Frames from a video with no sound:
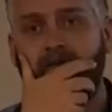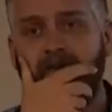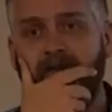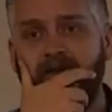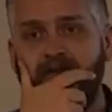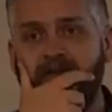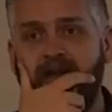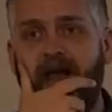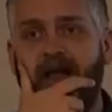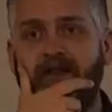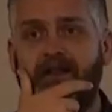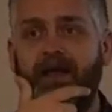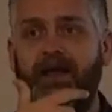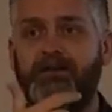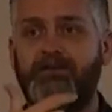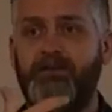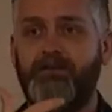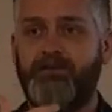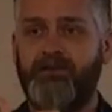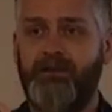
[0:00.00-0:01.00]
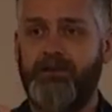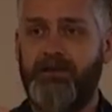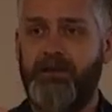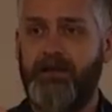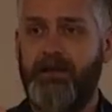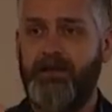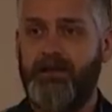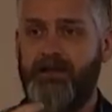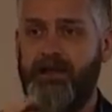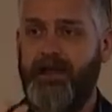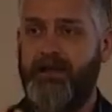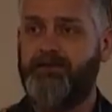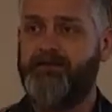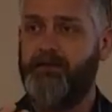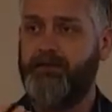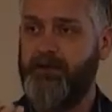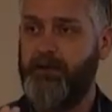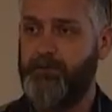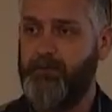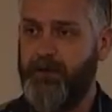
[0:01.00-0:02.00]
It's not like just
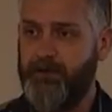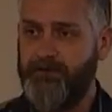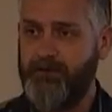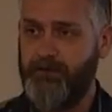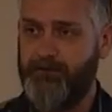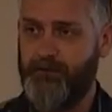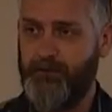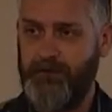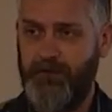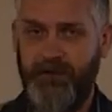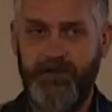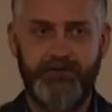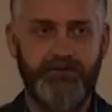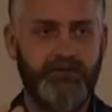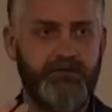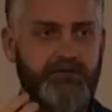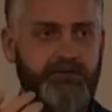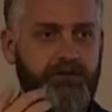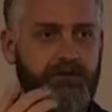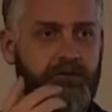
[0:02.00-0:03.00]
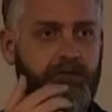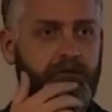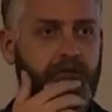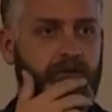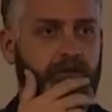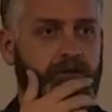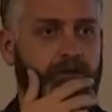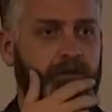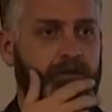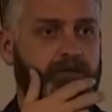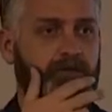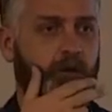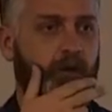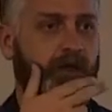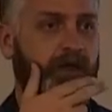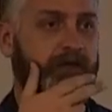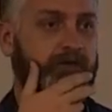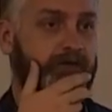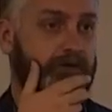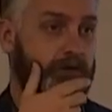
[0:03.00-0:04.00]
canceling a business relationship. It's more
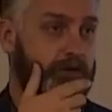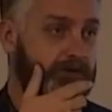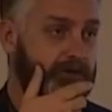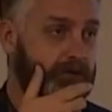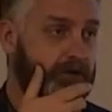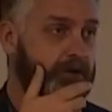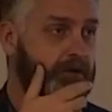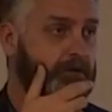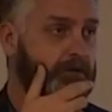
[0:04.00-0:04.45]
like surgery.